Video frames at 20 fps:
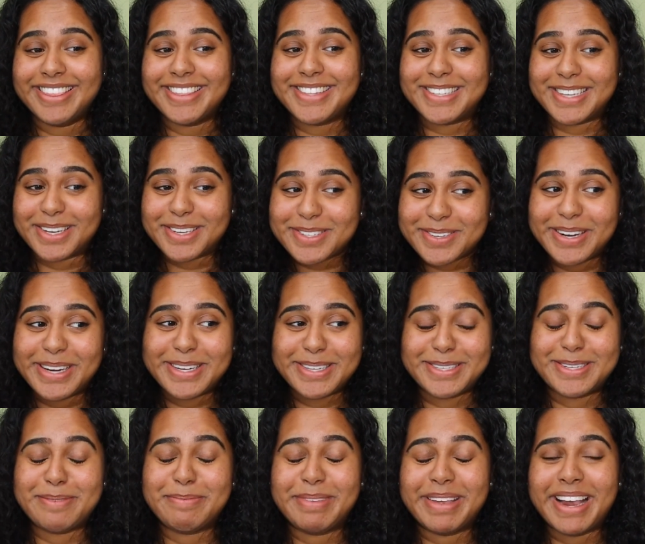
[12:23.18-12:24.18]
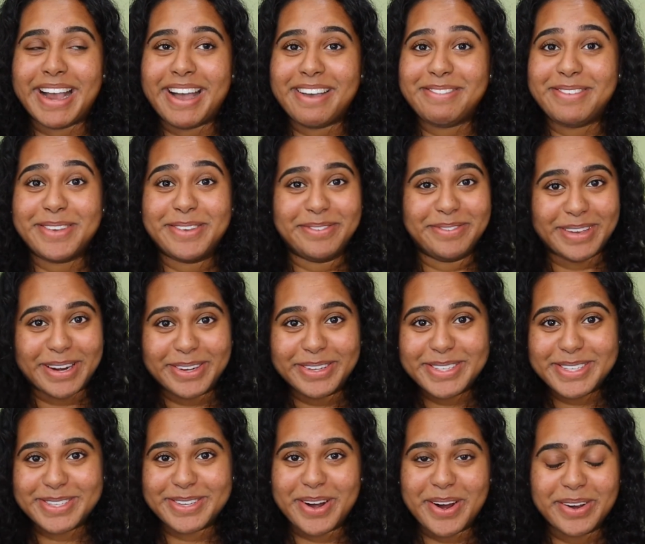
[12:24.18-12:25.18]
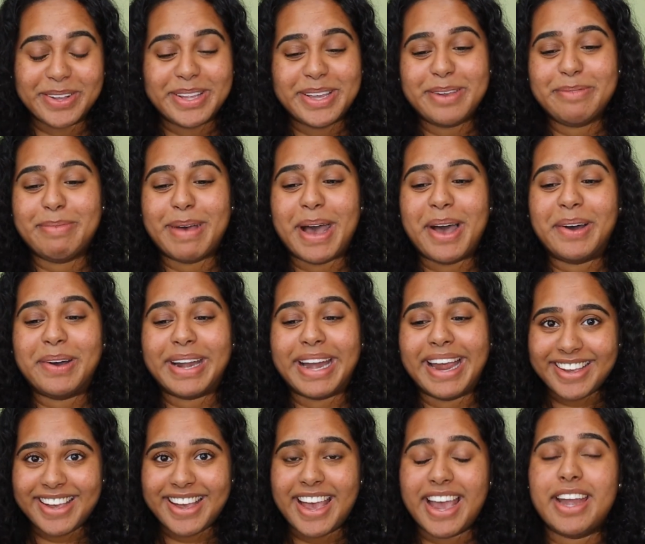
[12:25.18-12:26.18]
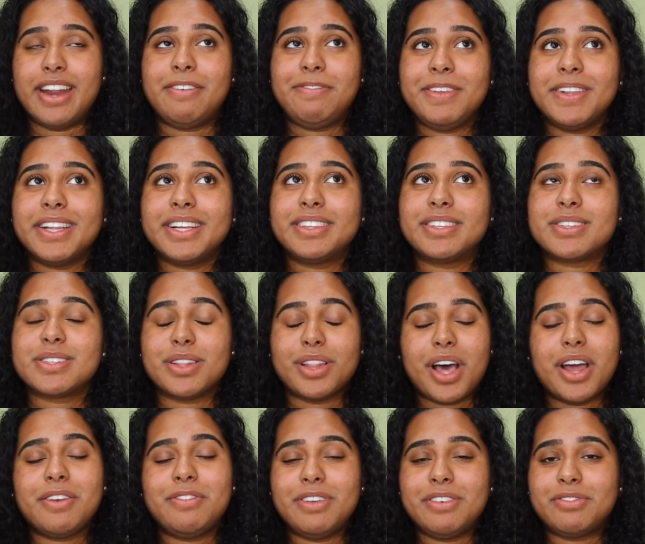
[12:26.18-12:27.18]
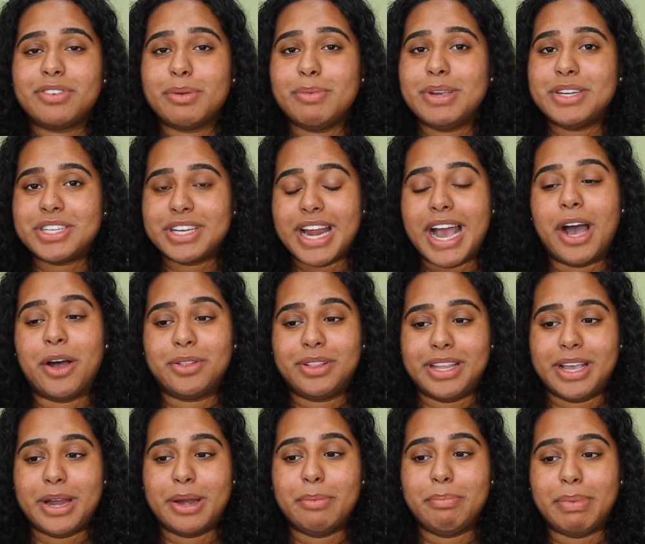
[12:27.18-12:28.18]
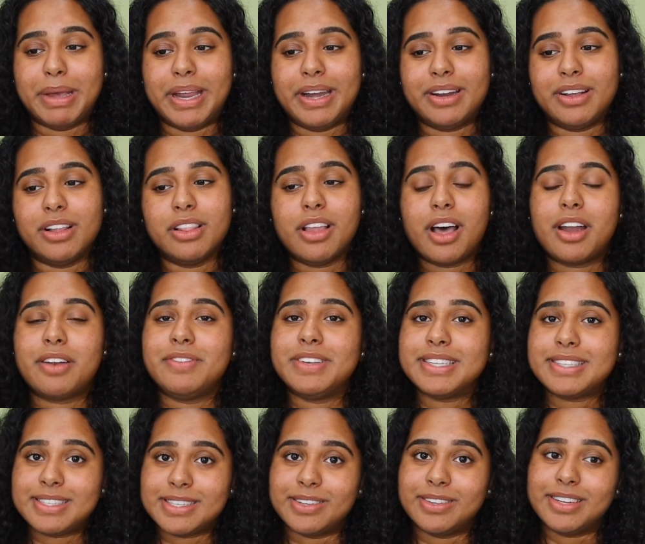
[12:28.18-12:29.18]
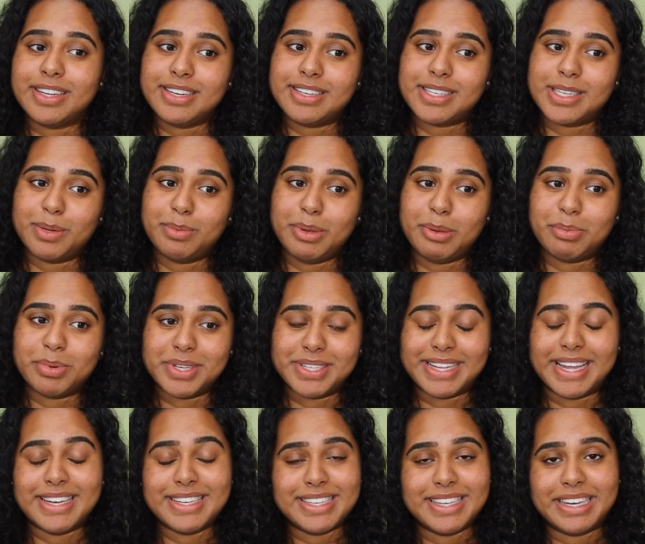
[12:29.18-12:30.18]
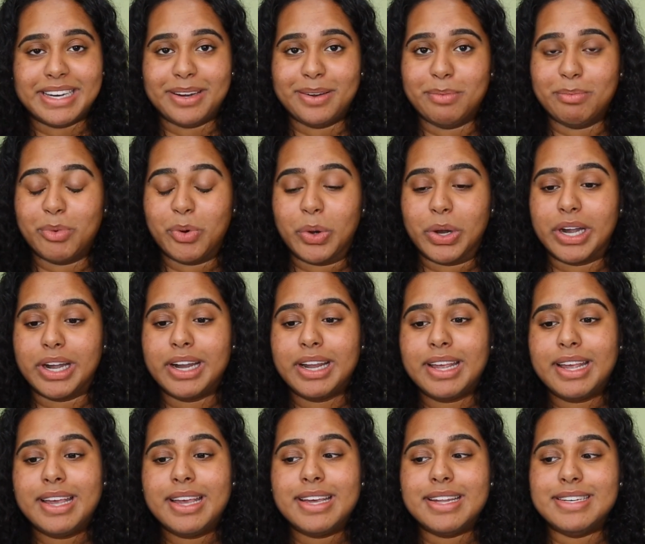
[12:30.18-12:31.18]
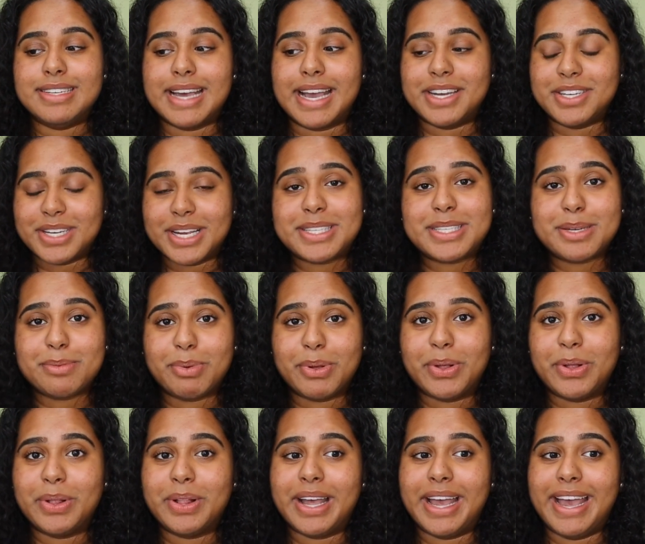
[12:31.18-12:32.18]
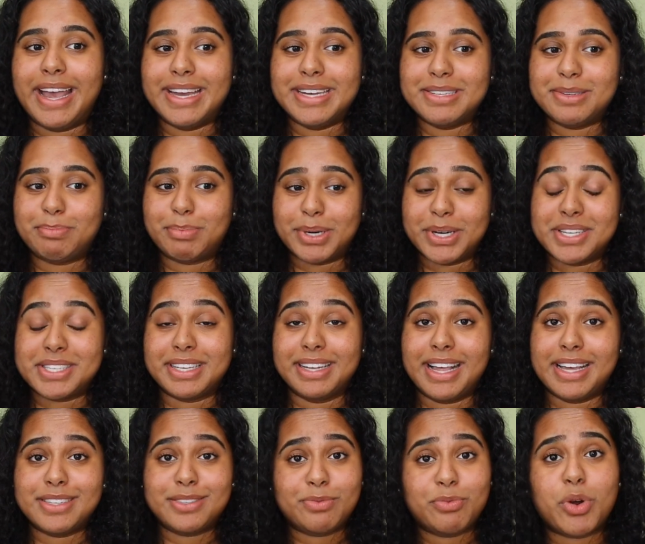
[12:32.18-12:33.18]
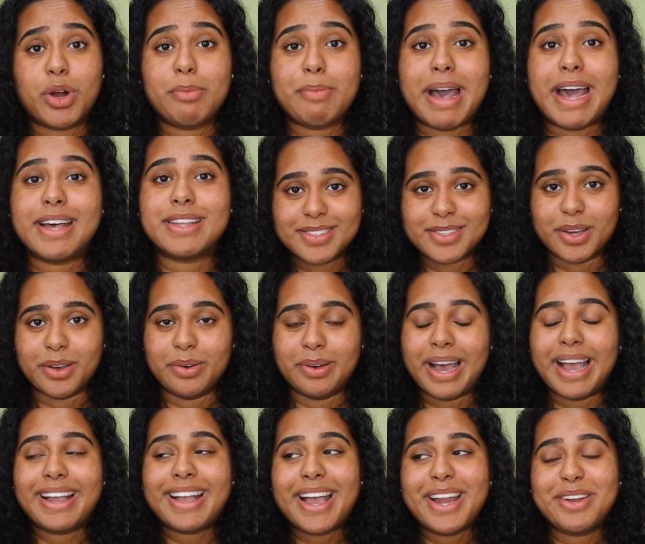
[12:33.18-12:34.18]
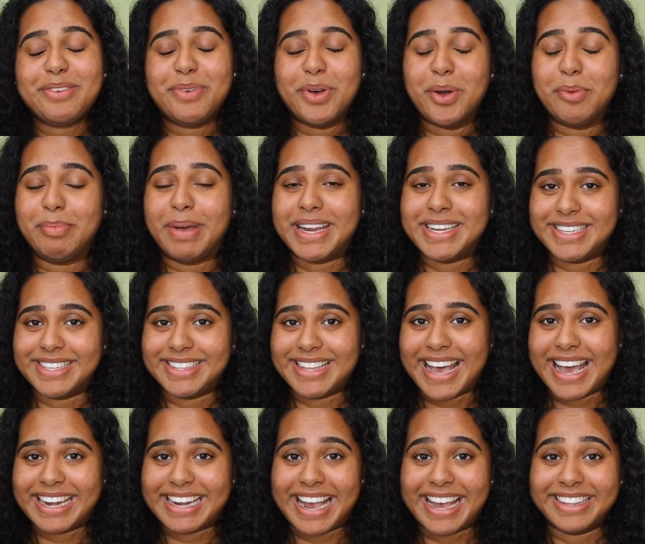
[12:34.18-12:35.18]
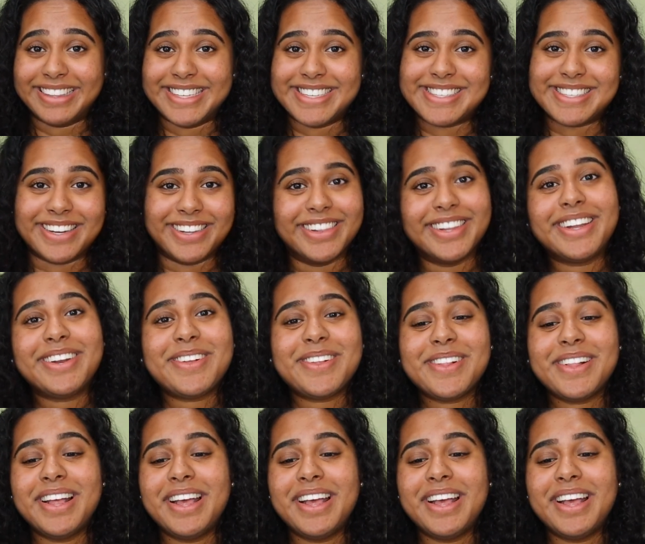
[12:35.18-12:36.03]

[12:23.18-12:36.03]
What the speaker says: sunscreen is something I feel very strongly about, and I feel like there's a lot of information out there, but a lot of it still needs to be presented in a more digestible and personalized format. So I kind of hope I did that at least a little.